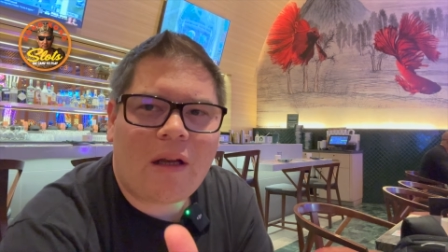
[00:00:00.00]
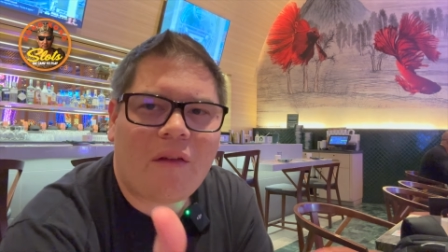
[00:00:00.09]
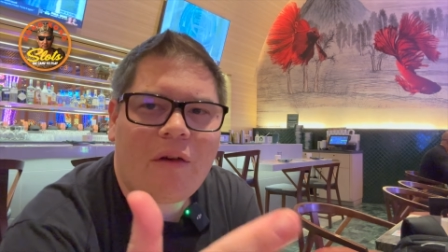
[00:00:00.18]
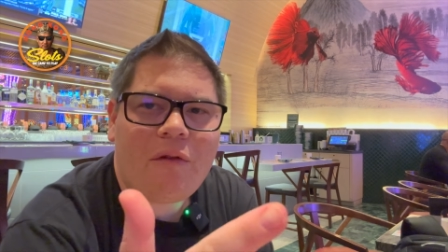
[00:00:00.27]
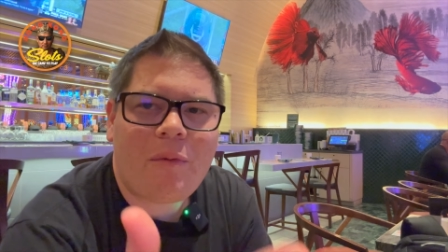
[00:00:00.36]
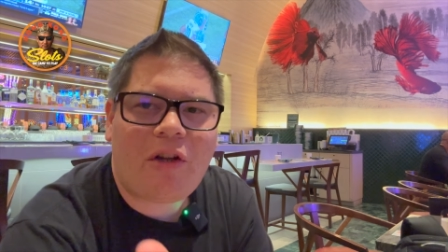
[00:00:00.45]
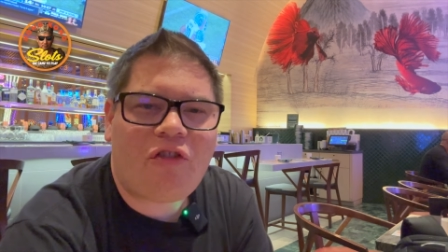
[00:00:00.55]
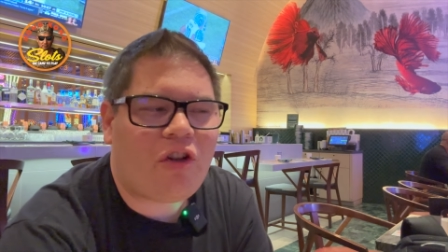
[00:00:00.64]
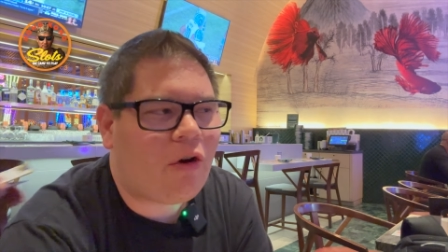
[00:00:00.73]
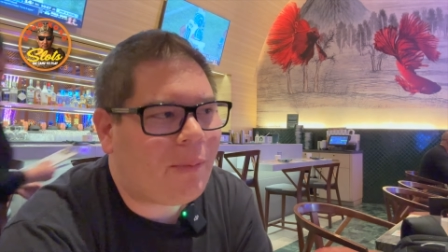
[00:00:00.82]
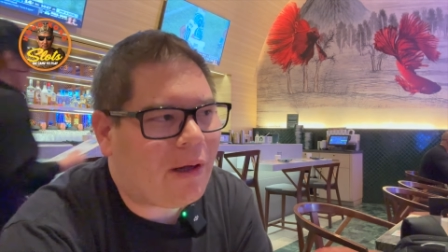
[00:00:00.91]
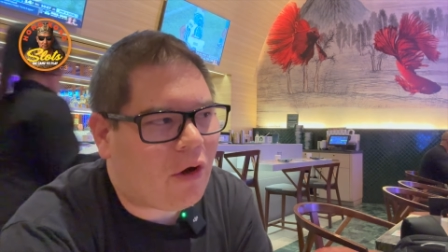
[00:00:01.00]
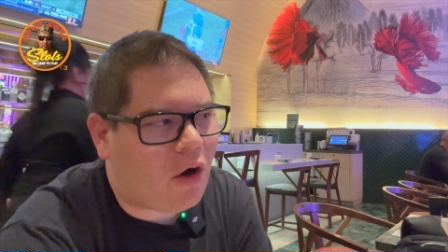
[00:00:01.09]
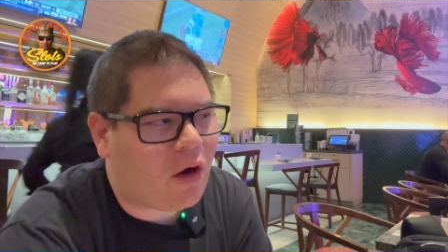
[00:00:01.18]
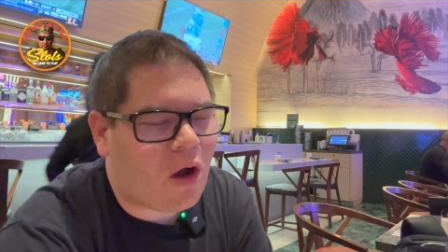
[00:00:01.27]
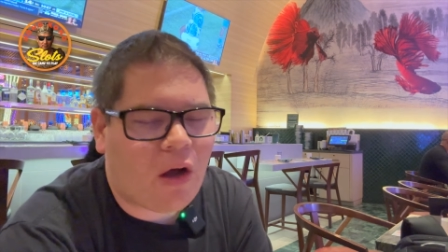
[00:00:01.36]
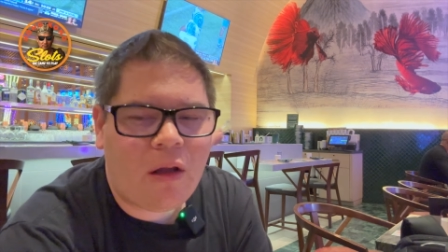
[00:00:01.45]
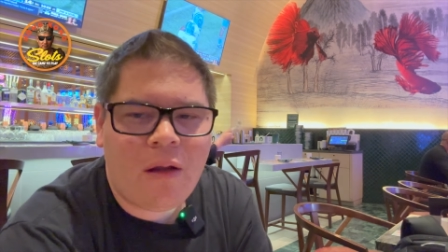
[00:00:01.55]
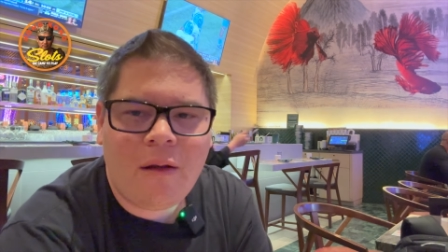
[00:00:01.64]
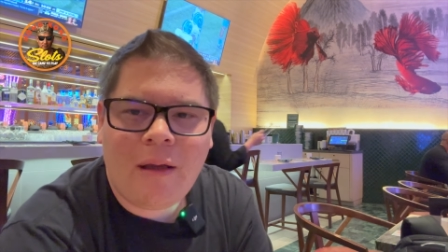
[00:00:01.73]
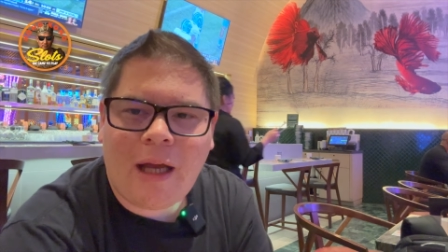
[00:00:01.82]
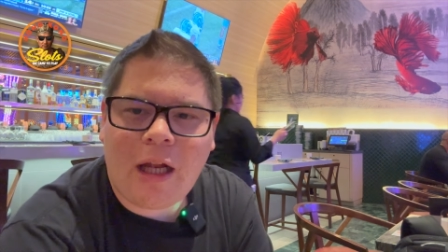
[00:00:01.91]
Because everybody should know about Hong Kong,
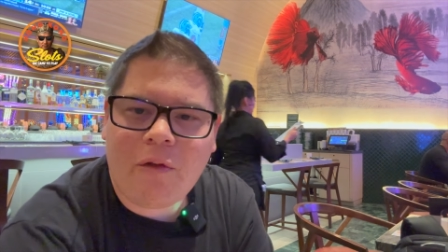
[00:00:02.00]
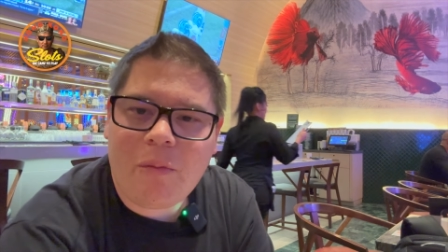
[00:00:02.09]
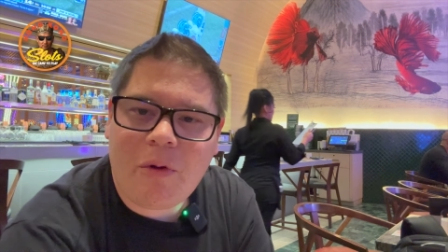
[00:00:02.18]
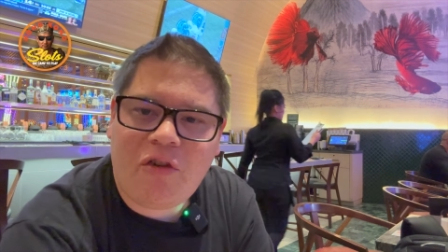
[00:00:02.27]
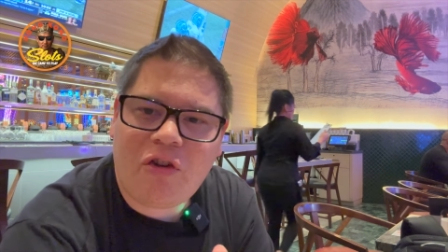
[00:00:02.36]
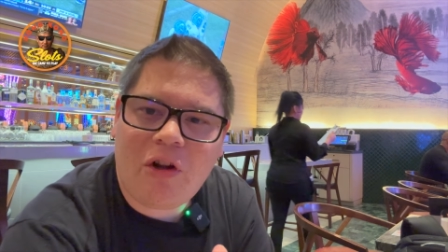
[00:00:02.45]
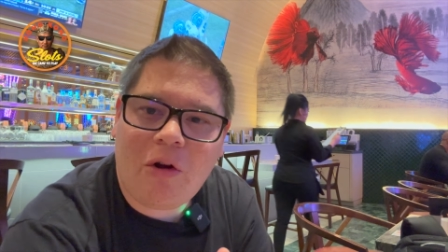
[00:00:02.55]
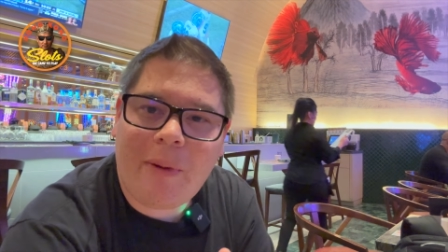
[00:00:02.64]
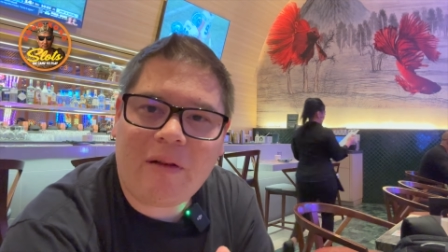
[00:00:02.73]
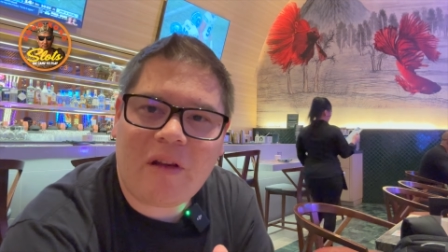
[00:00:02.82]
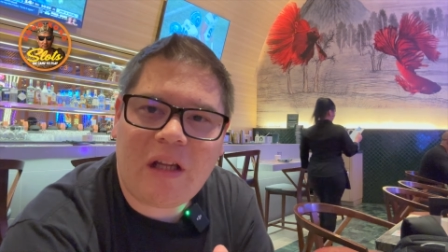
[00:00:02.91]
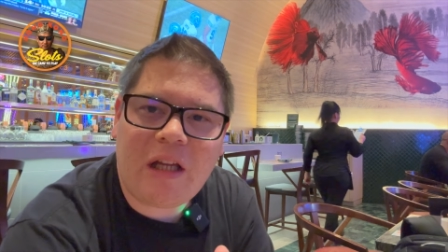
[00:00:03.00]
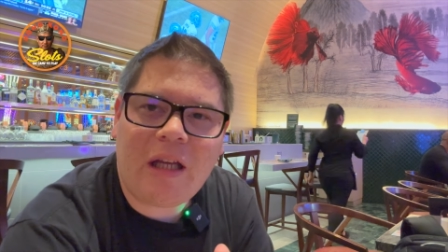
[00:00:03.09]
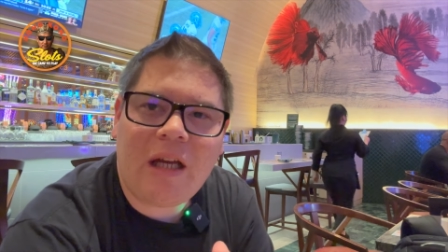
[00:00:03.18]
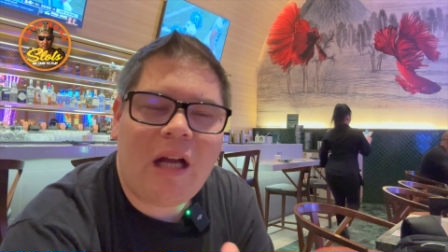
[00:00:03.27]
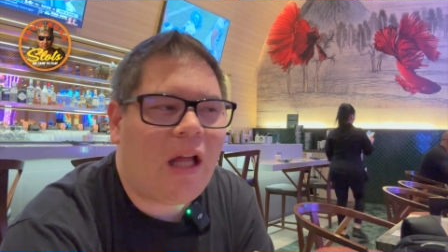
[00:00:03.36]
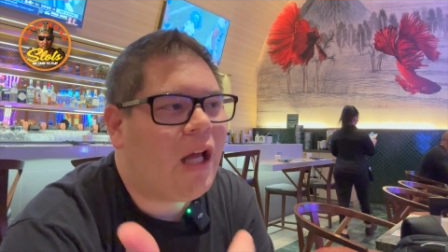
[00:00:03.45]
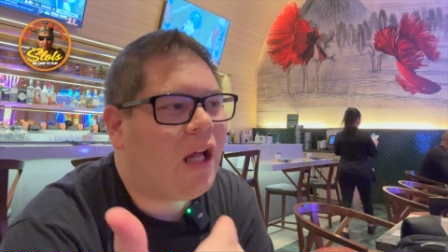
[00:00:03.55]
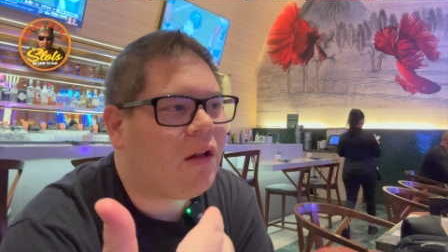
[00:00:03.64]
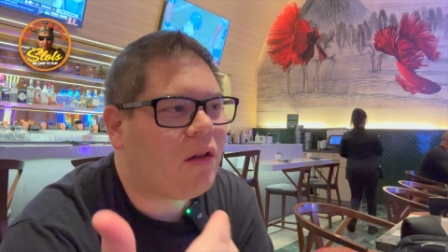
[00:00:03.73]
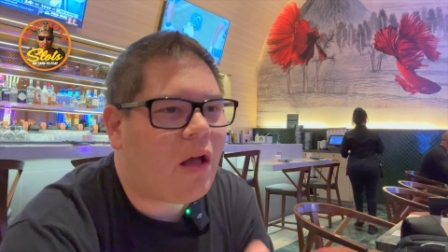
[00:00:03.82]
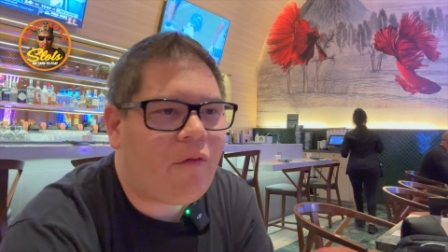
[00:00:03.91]
and everybody should know about the
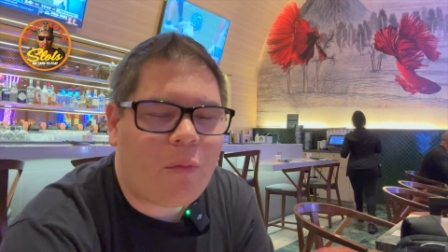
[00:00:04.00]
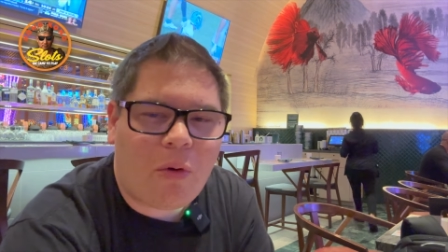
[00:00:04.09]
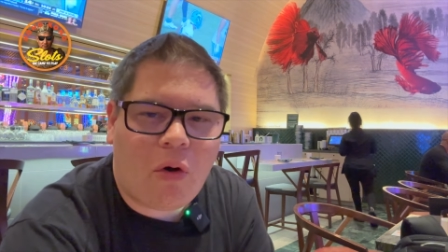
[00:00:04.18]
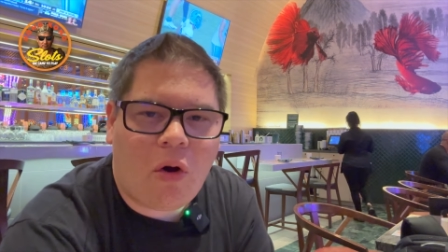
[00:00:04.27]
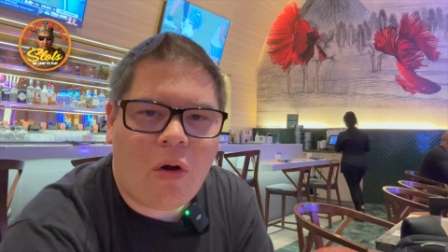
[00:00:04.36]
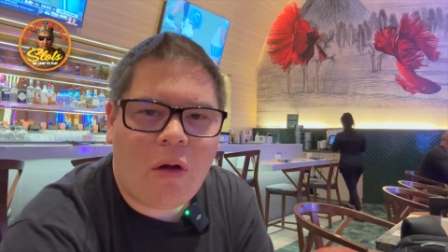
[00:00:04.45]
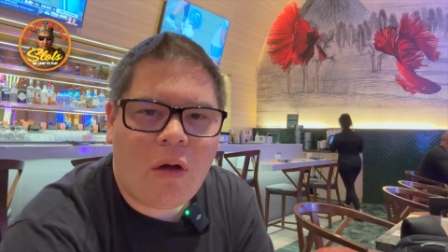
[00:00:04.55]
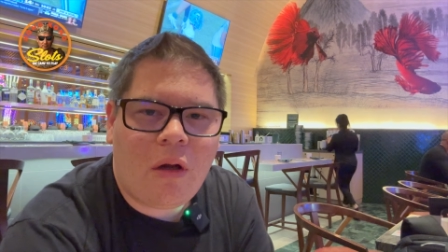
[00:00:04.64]
lovable,